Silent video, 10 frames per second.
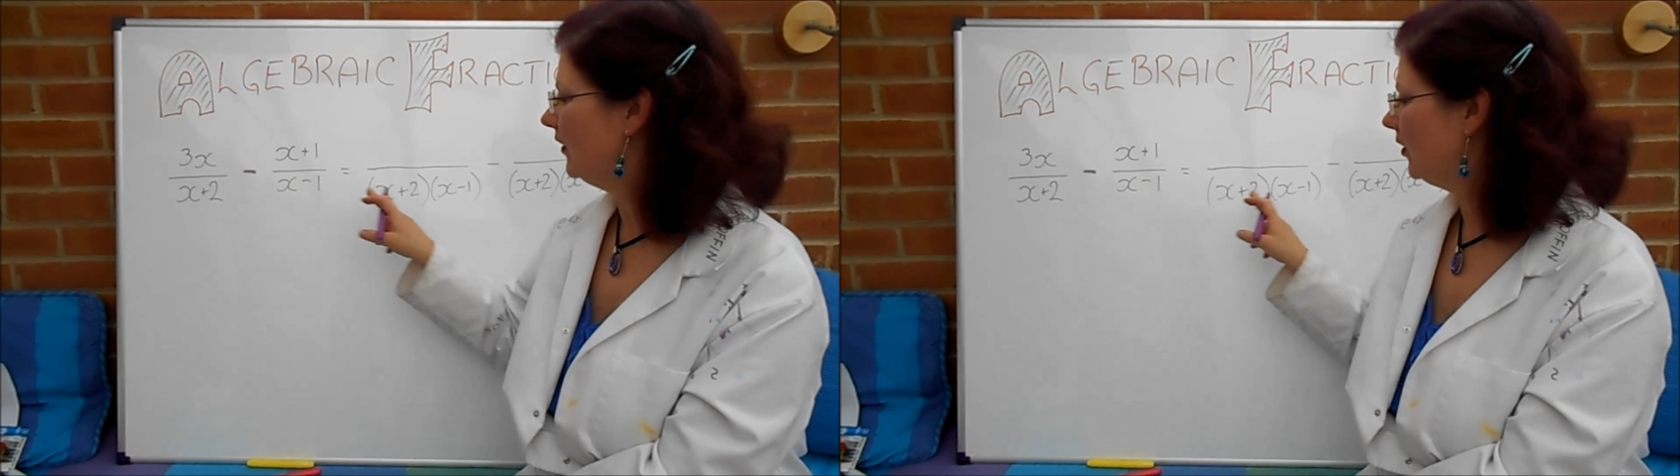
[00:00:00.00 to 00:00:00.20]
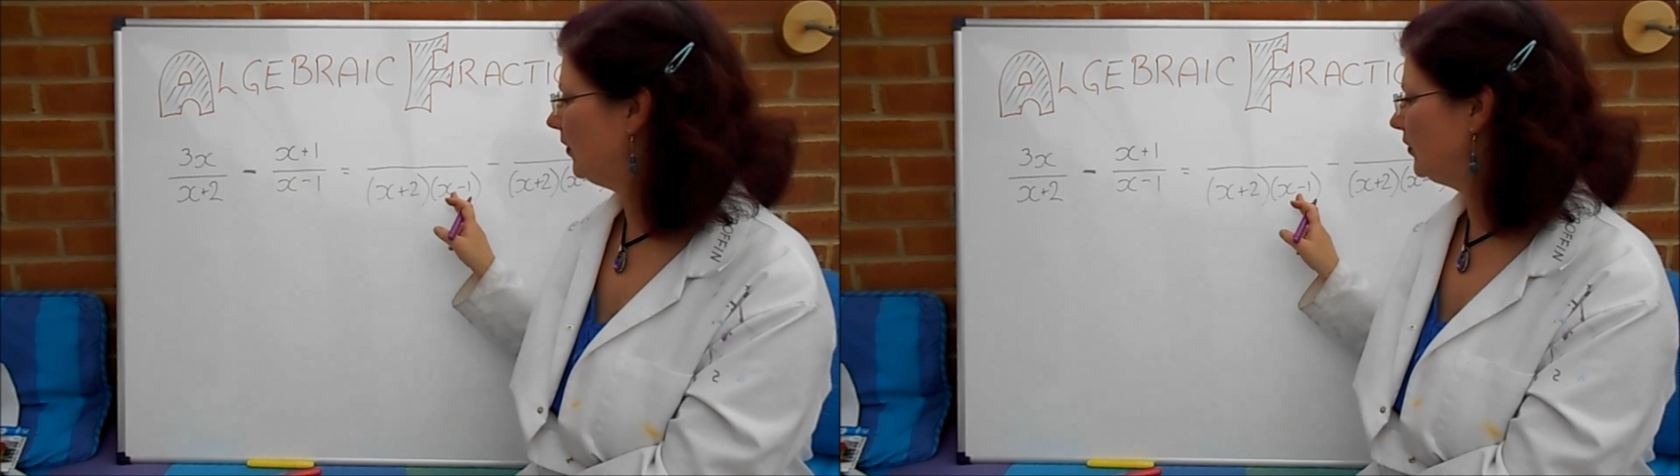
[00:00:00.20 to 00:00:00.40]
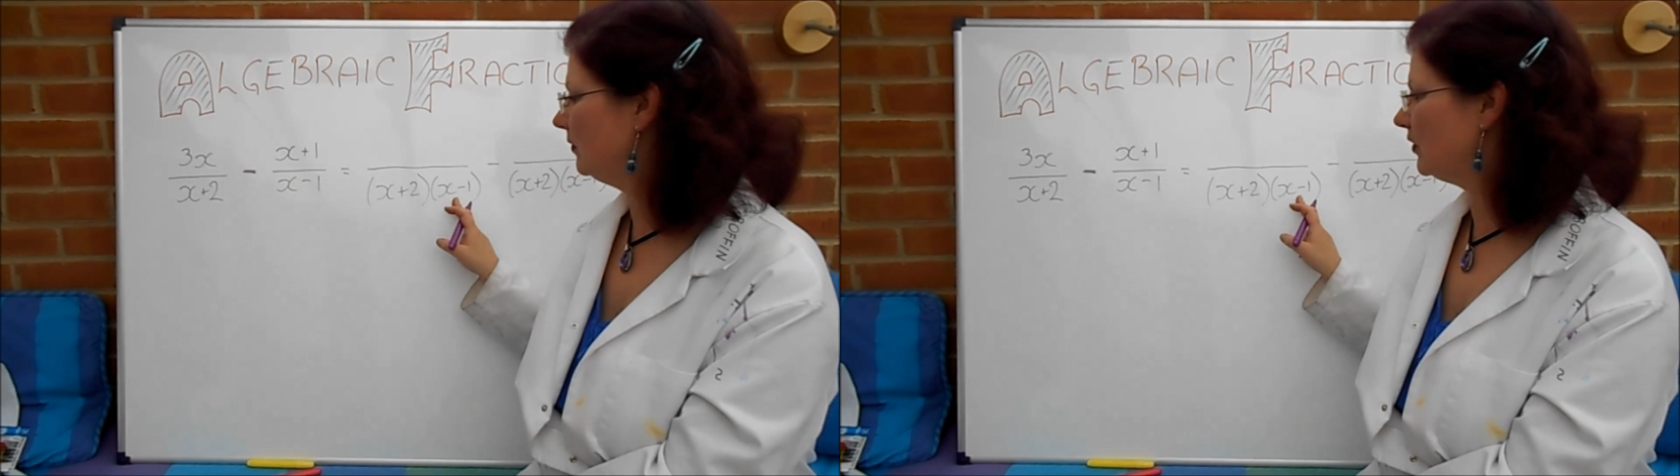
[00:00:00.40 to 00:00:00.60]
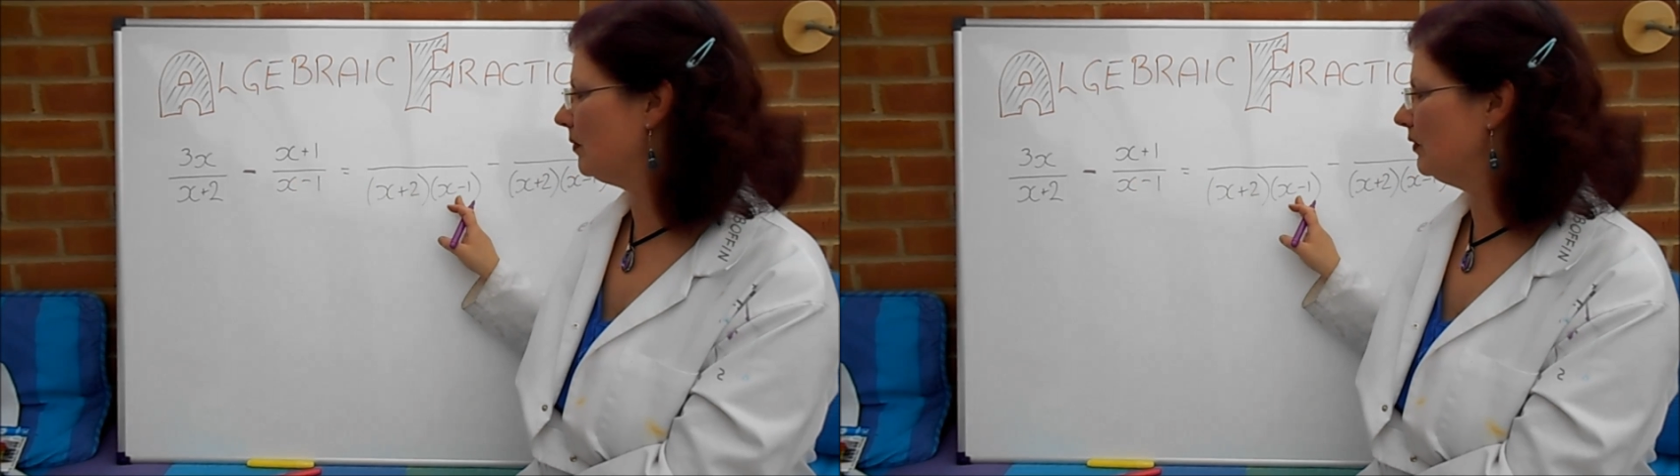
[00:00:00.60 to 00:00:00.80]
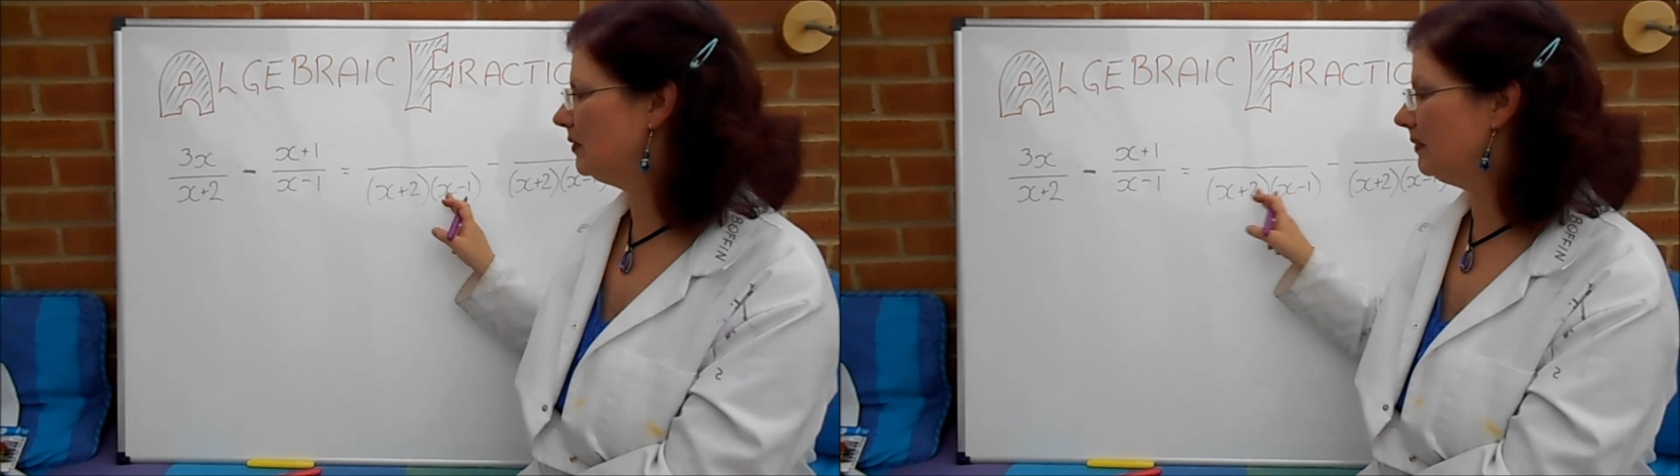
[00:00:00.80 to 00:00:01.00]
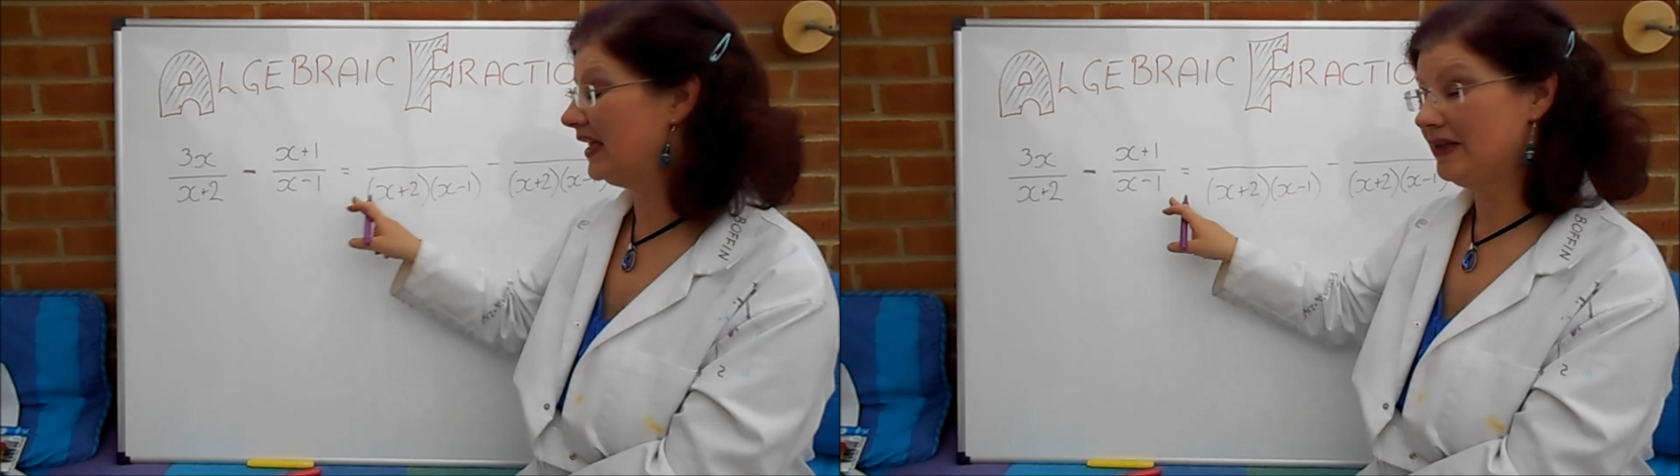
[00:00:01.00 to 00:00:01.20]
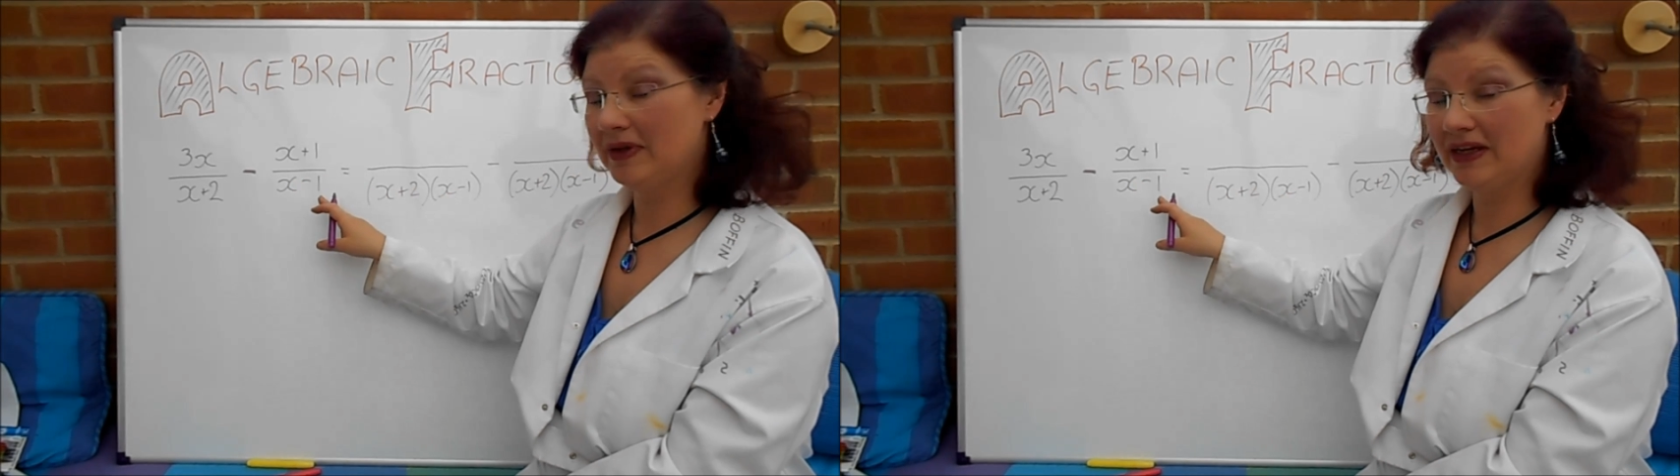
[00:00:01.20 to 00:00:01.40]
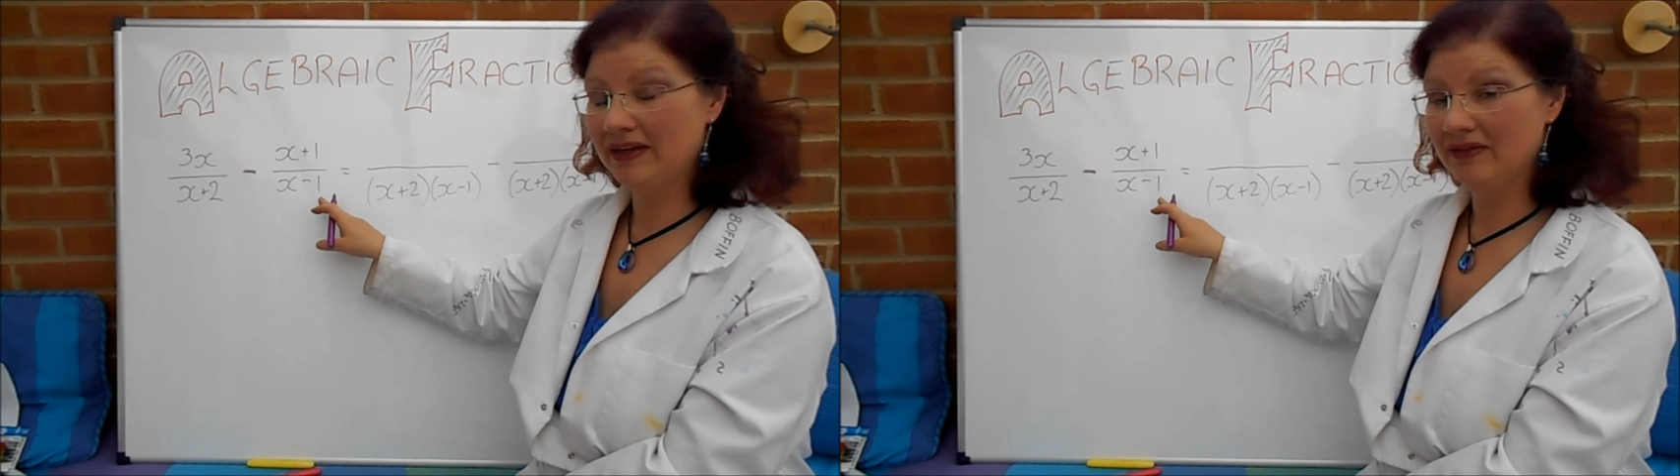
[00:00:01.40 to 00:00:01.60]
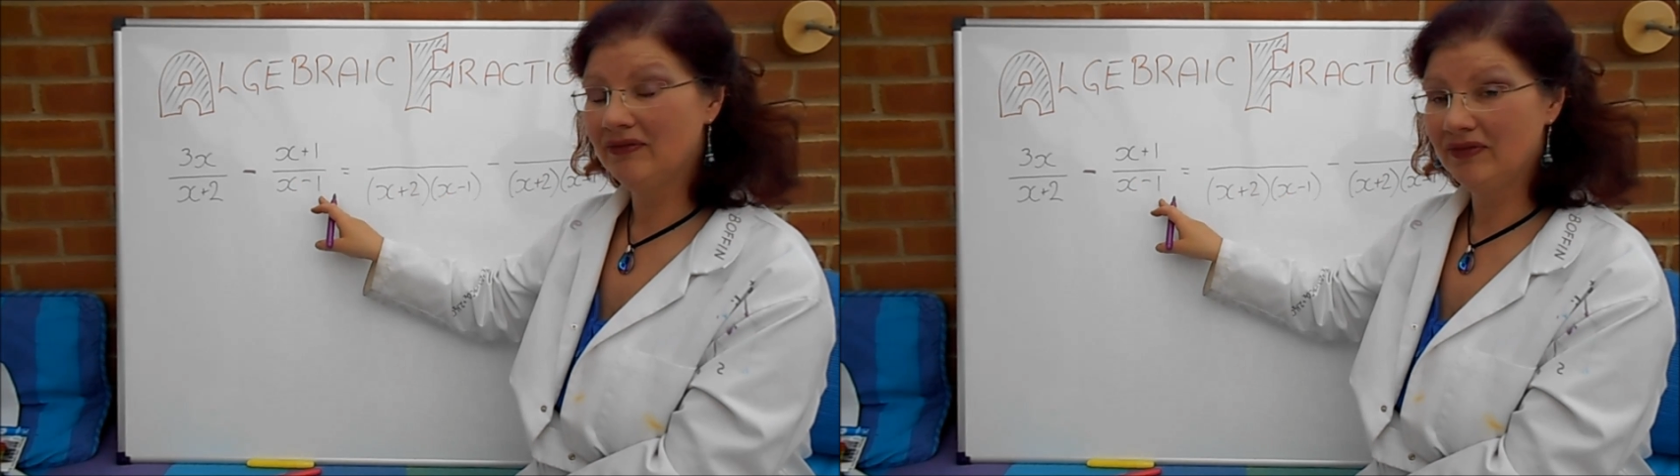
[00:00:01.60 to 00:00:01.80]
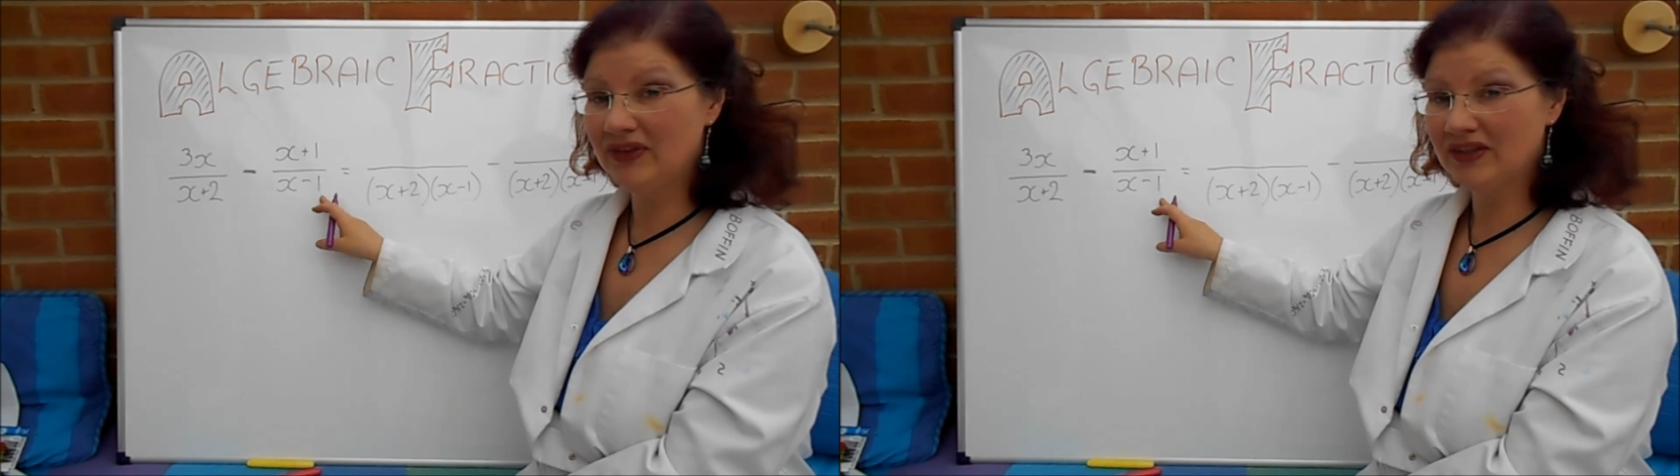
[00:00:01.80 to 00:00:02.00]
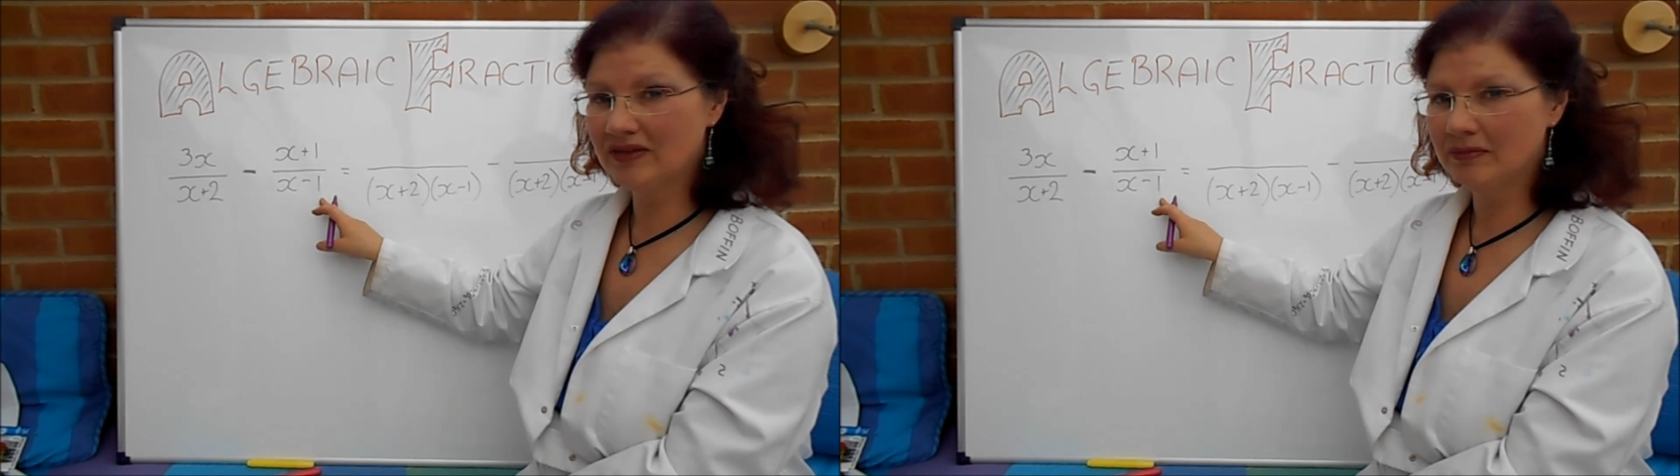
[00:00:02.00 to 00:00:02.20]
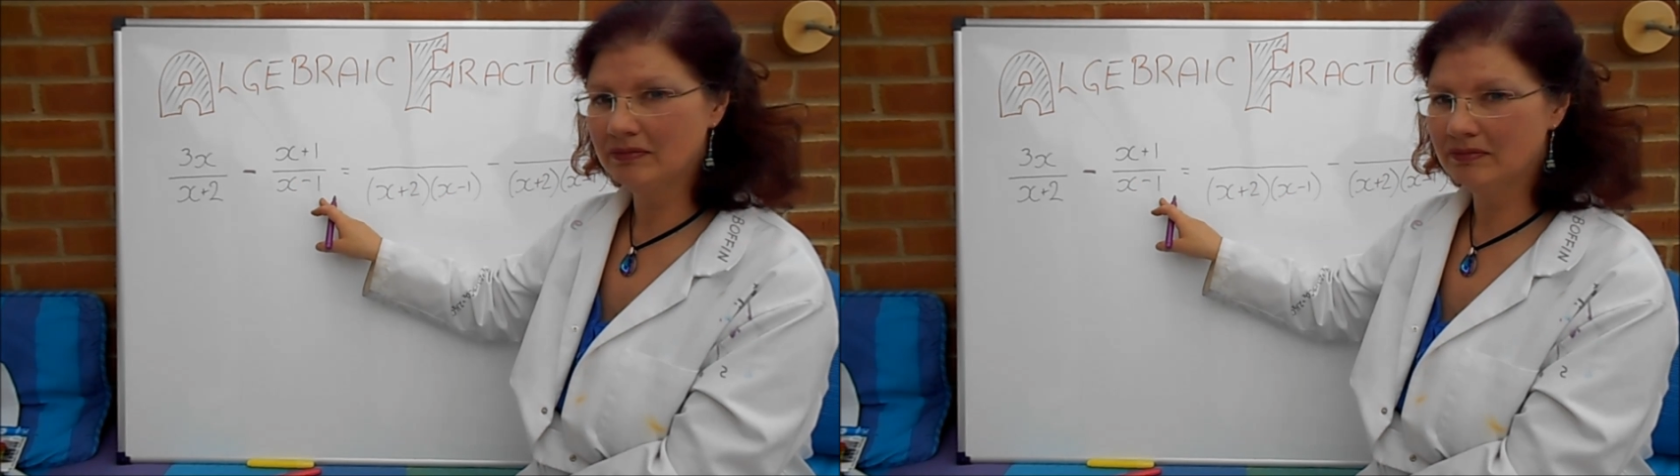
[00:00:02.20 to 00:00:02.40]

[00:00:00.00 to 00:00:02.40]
the bottom's got multiplied by this